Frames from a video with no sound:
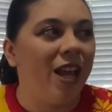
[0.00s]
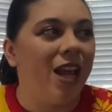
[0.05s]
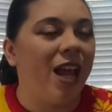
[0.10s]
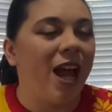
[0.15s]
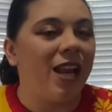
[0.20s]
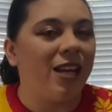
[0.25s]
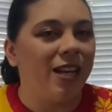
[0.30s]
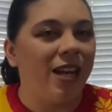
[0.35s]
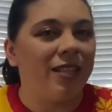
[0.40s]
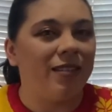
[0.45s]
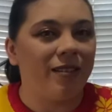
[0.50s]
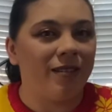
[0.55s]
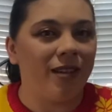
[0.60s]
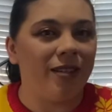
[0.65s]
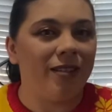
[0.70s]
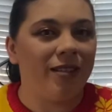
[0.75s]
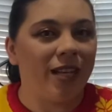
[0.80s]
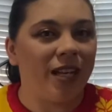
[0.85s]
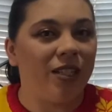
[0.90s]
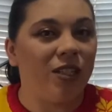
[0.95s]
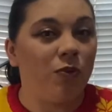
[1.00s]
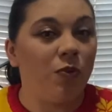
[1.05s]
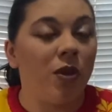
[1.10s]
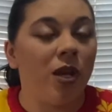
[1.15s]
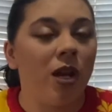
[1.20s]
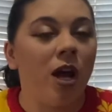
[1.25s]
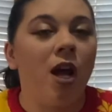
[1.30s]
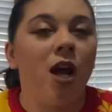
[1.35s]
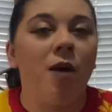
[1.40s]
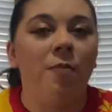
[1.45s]
and yes, it does taste
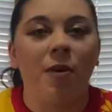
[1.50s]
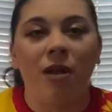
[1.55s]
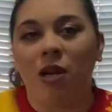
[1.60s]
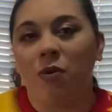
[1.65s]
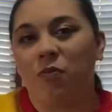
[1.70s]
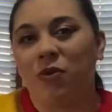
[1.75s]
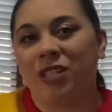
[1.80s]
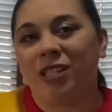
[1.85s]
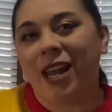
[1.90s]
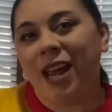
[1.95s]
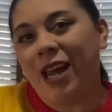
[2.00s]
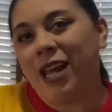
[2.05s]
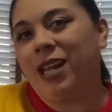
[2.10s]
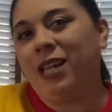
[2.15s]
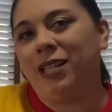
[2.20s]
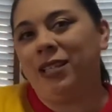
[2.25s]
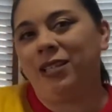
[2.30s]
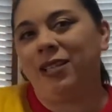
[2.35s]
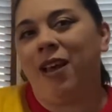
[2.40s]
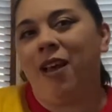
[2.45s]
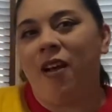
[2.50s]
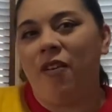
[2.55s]
sweet, but it retains